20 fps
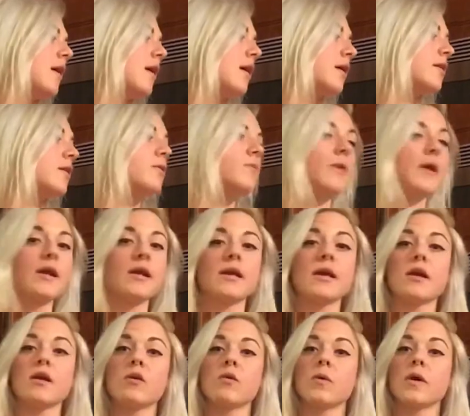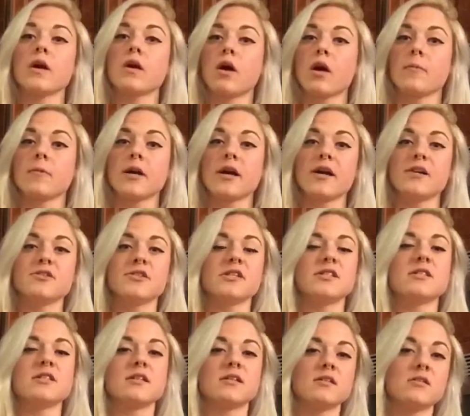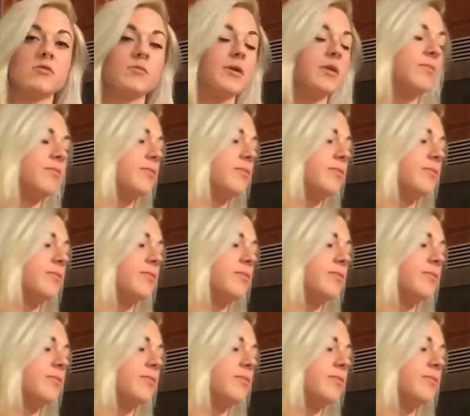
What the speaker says: A good way to get quick carbohydrates and a little bit